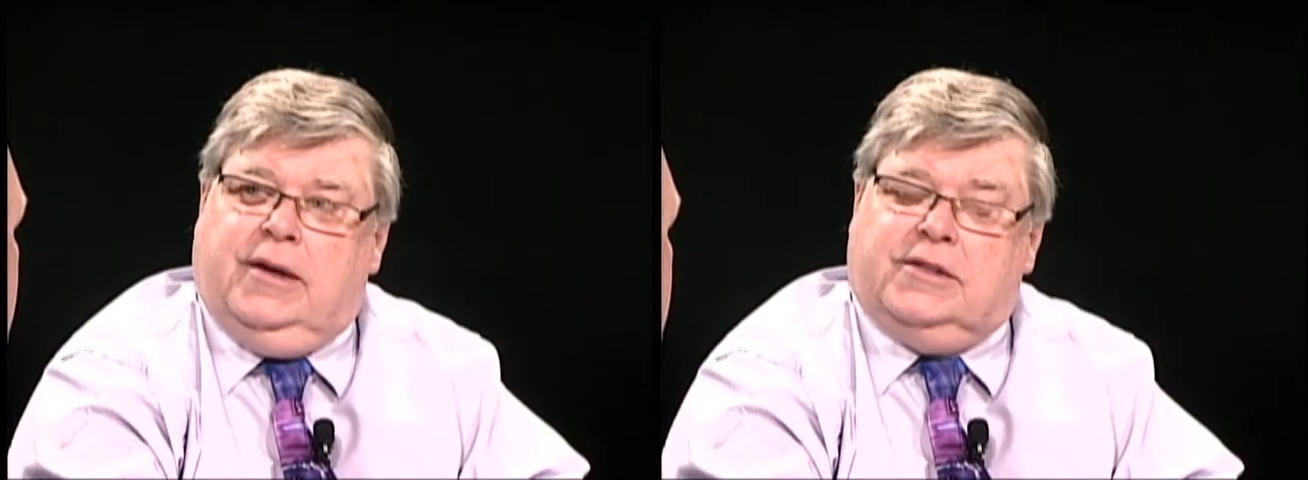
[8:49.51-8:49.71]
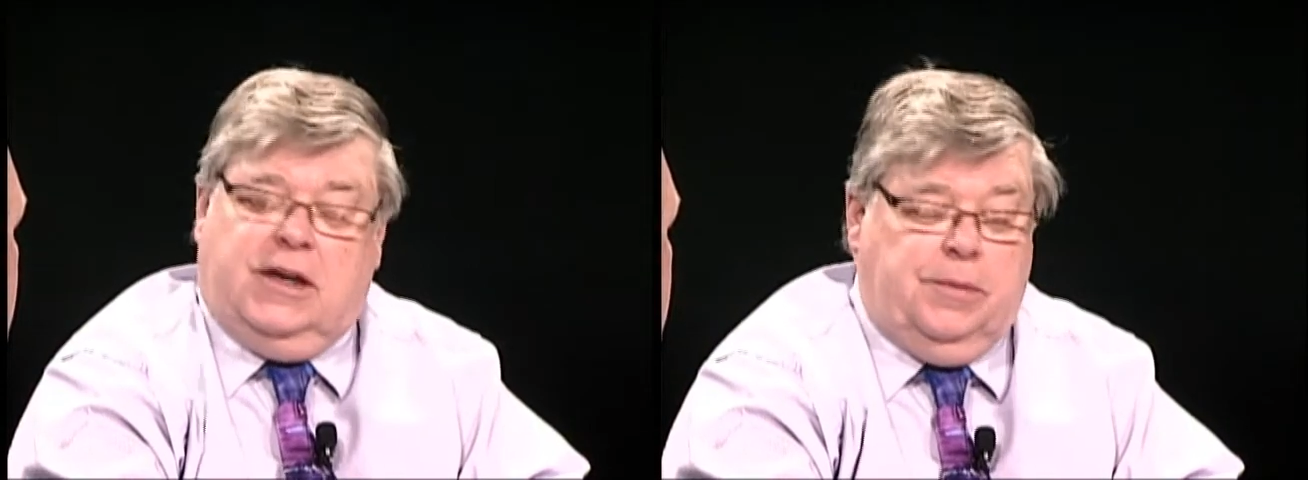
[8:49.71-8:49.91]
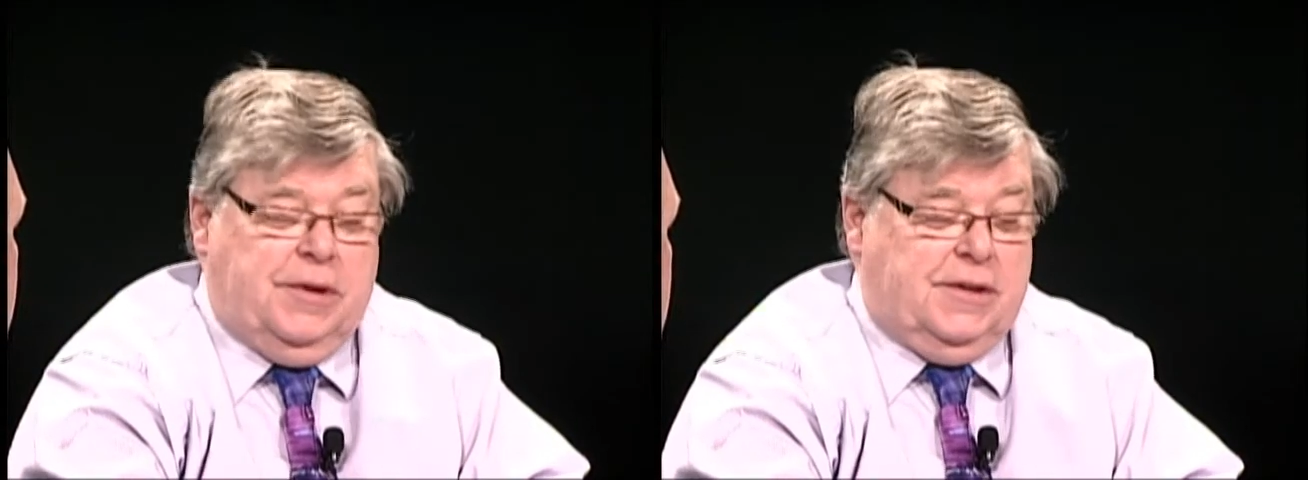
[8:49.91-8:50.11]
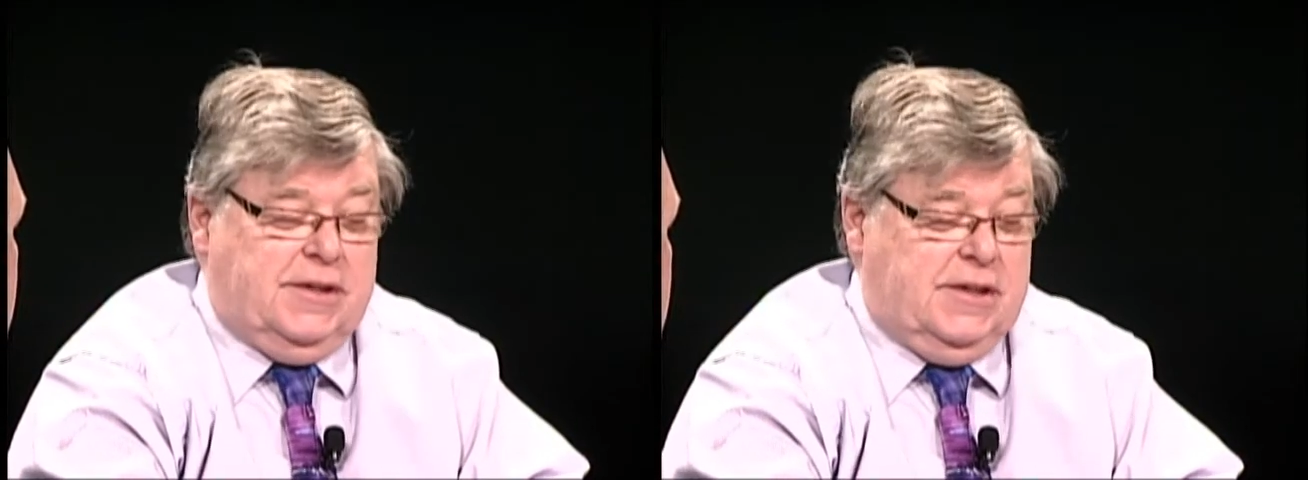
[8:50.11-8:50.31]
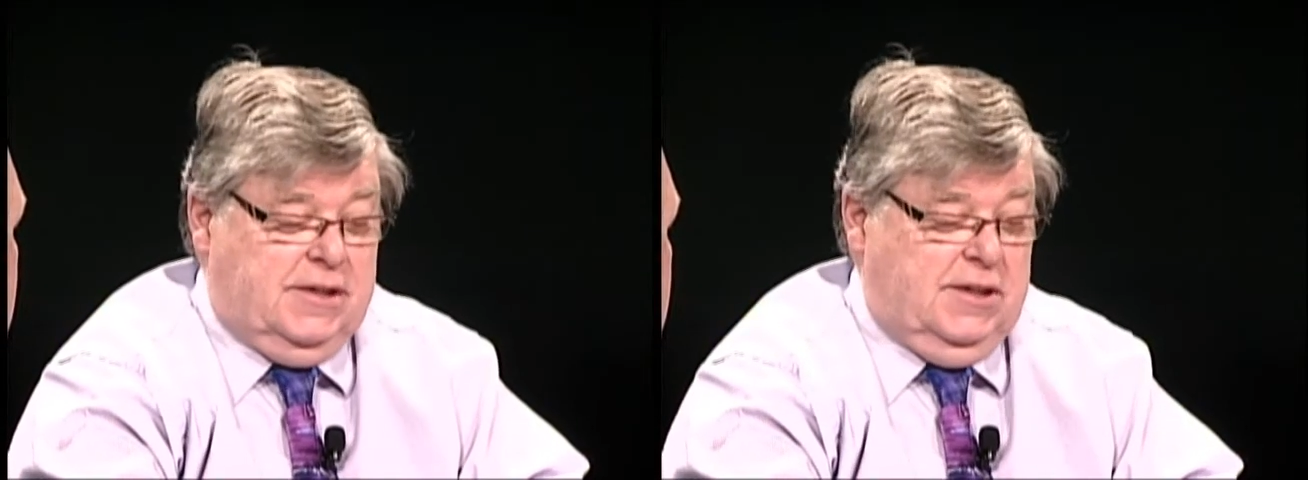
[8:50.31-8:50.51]
celebrate
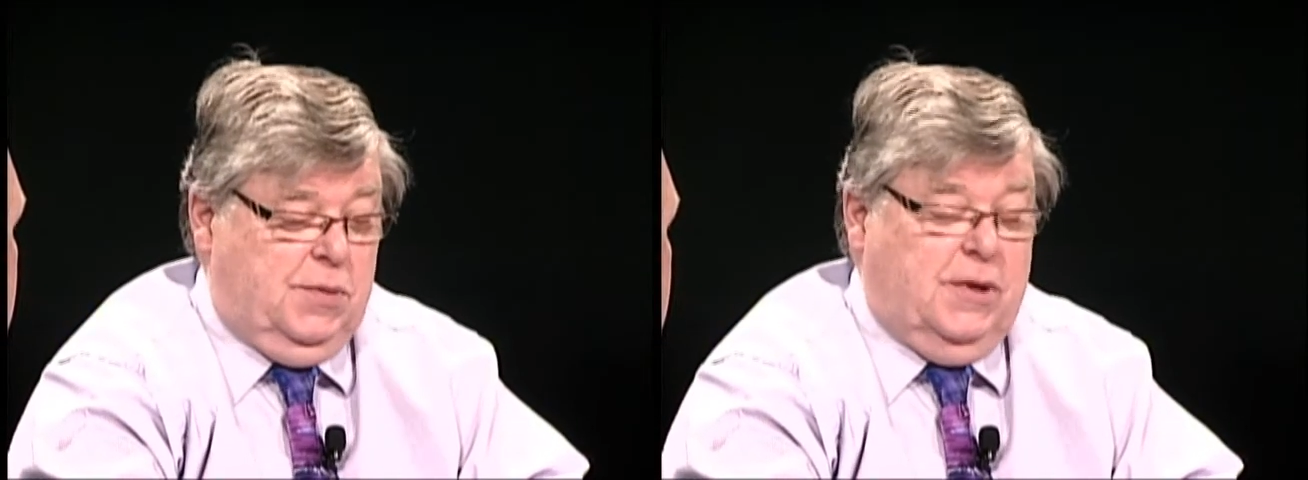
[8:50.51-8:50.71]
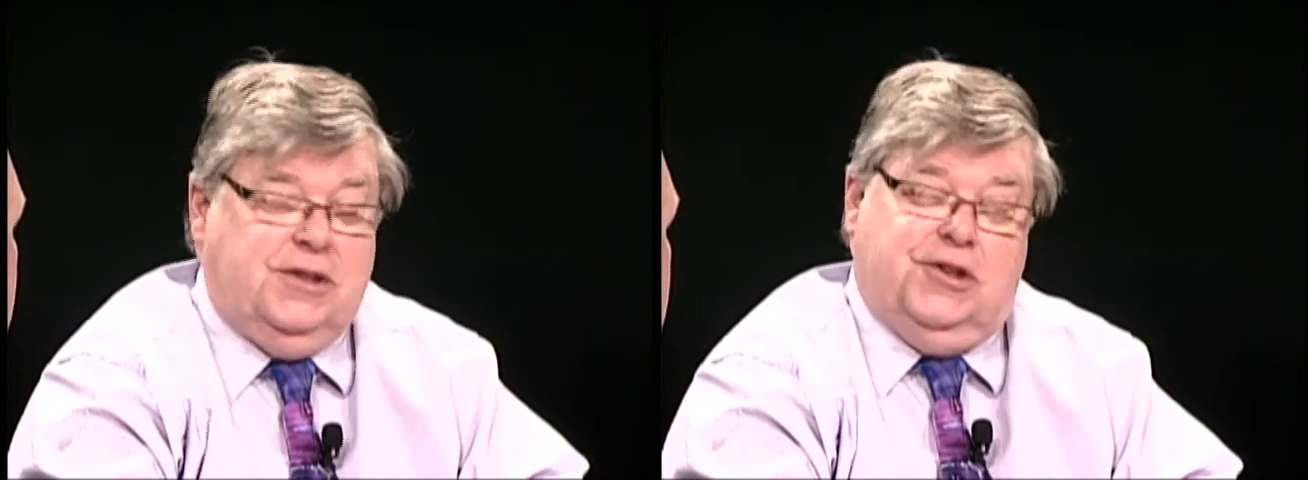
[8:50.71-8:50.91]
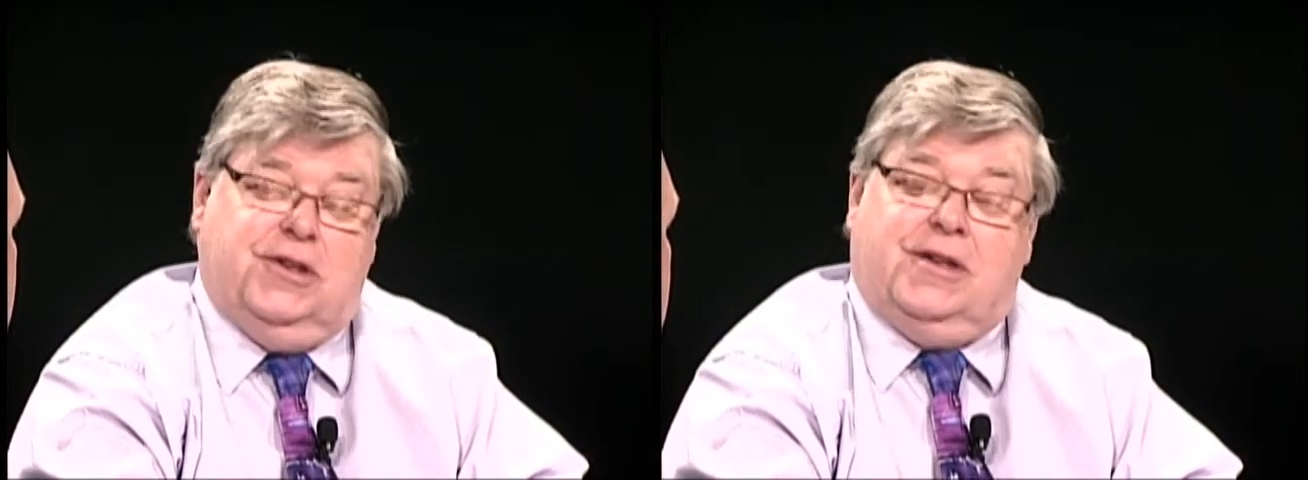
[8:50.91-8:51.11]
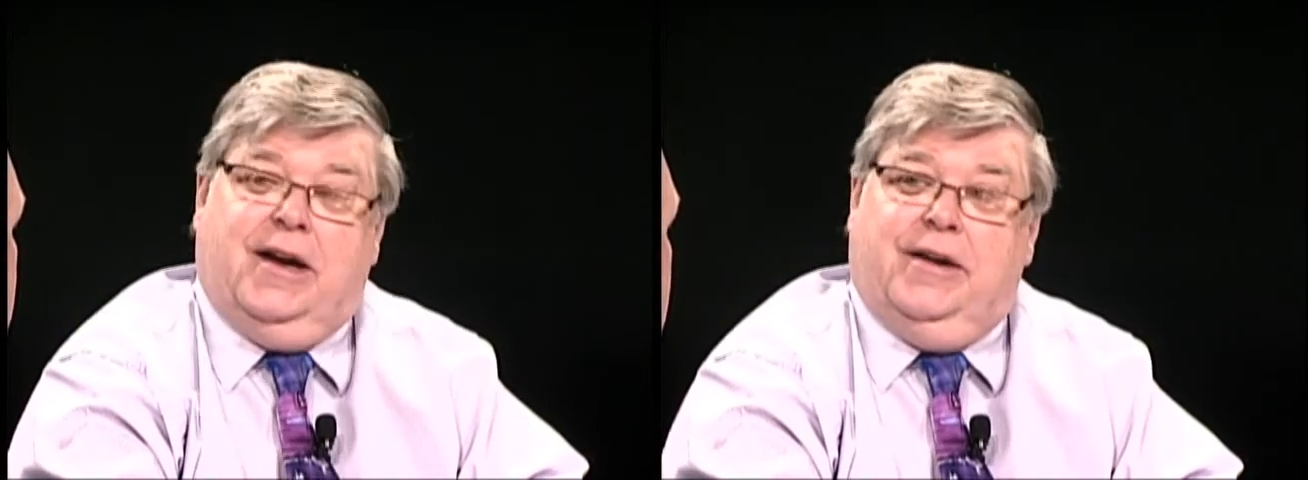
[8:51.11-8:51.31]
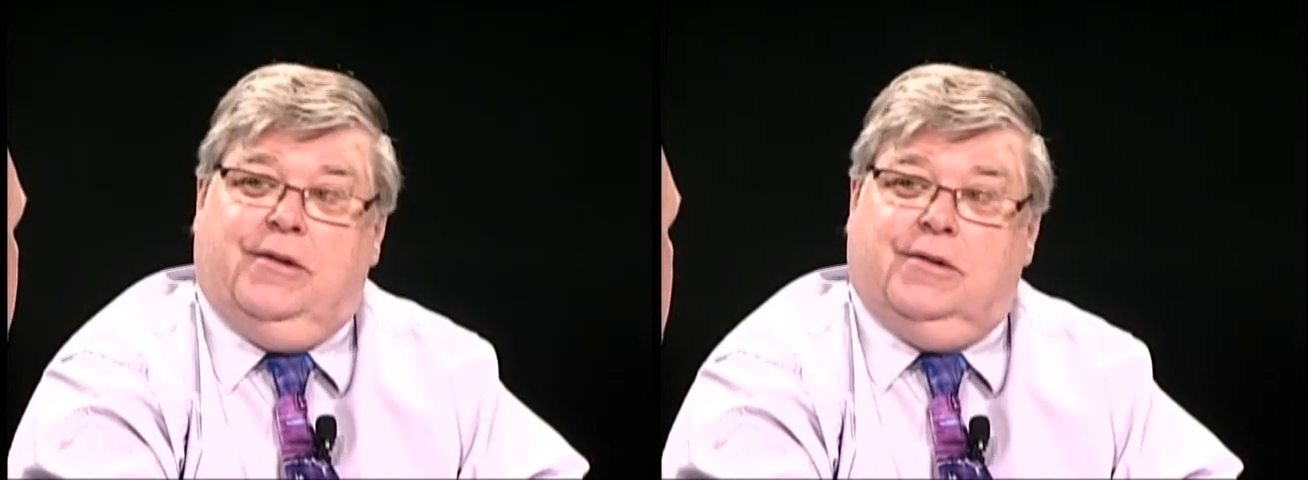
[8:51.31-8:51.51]
this, because this wasn't just
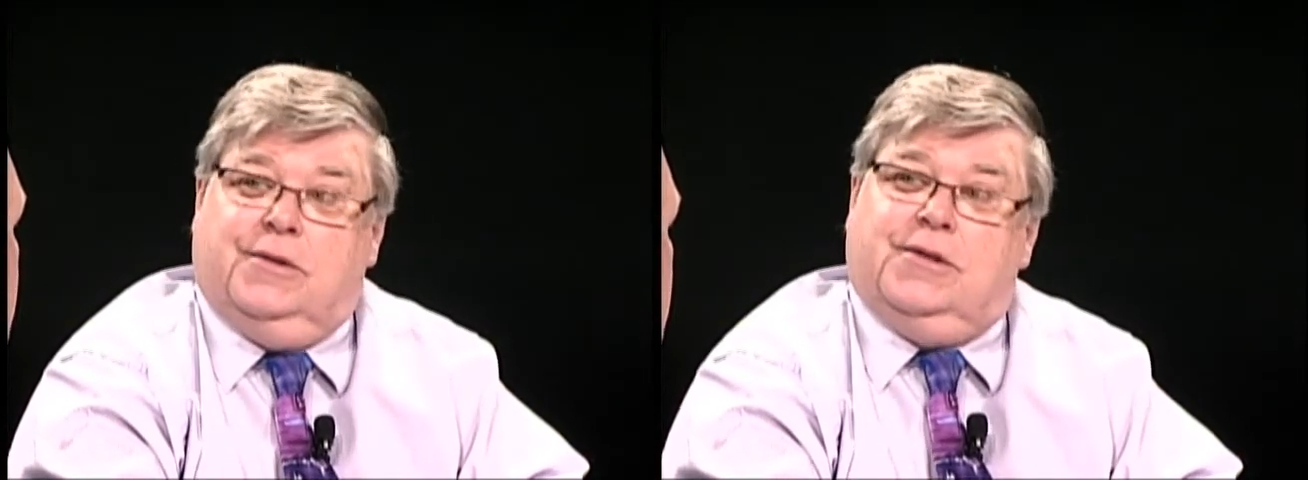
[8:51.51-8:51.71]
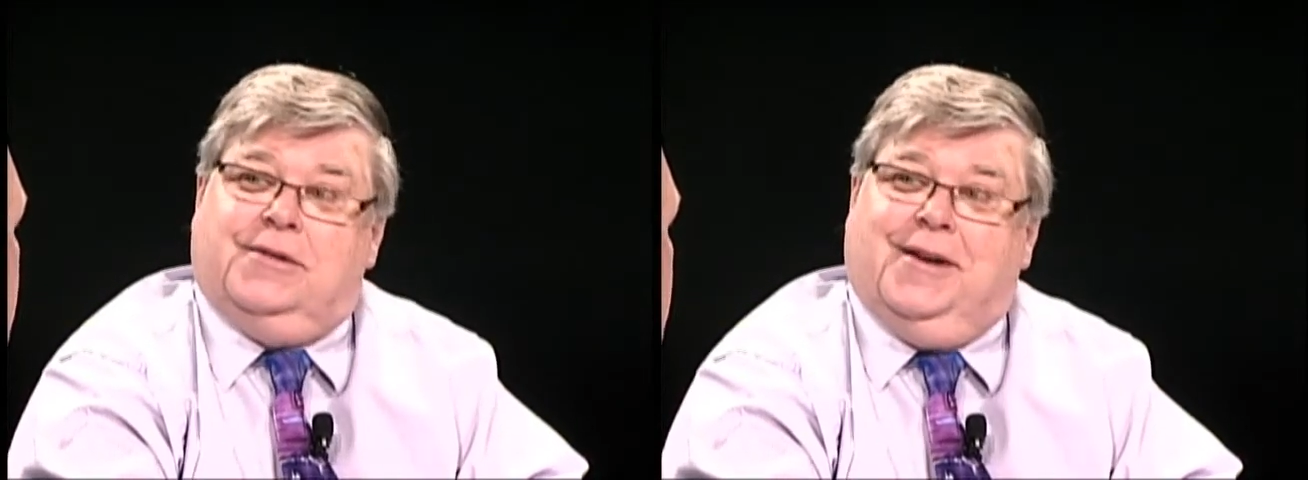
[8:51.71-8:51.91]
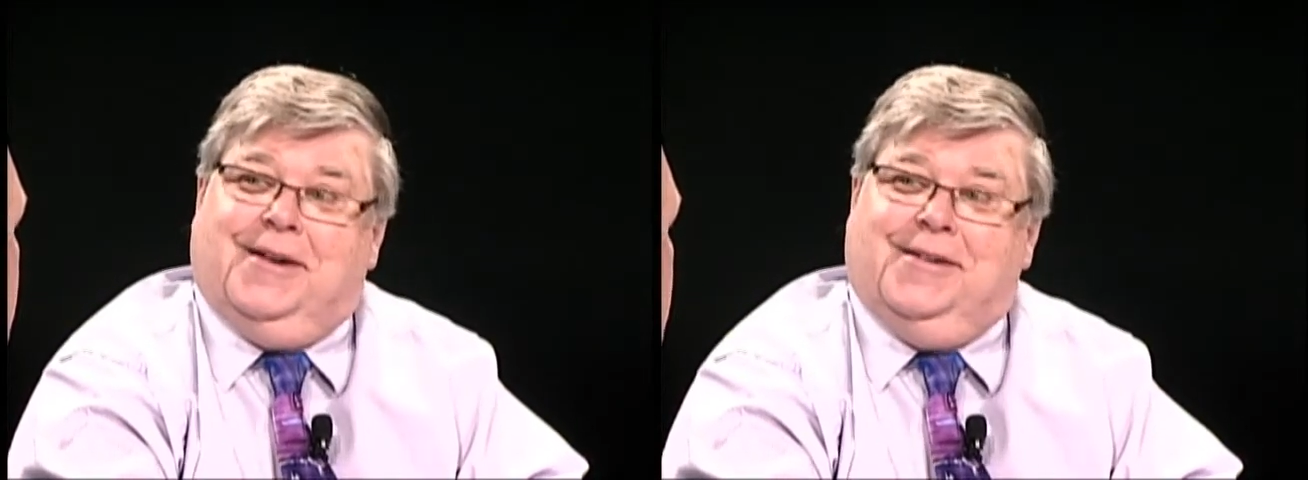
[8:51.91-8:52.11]
Idaho's